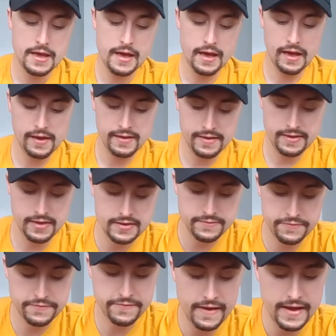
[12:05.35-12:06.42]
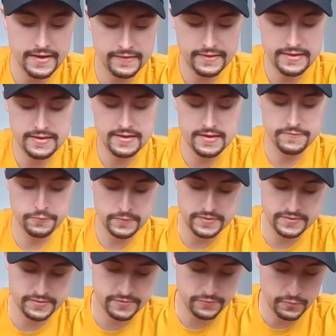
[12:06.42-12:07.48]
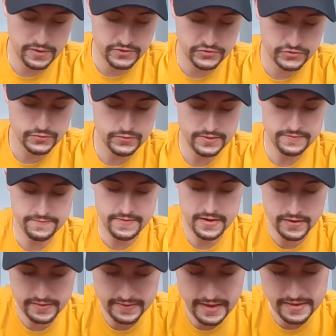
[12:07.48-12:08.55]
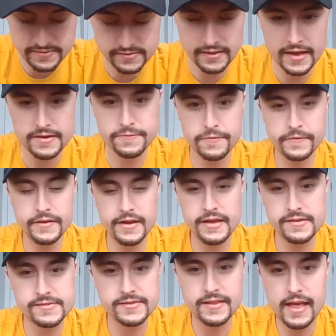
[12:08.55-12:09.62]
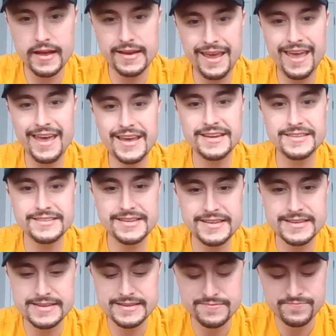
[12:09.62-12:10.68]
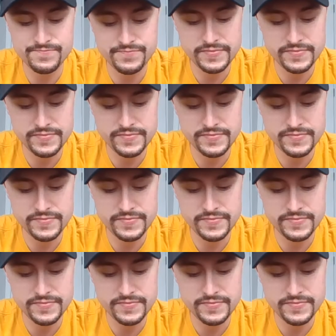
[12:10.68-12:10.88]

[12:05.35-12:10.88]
And finally, if we switch to the very last slide for today, slide 18,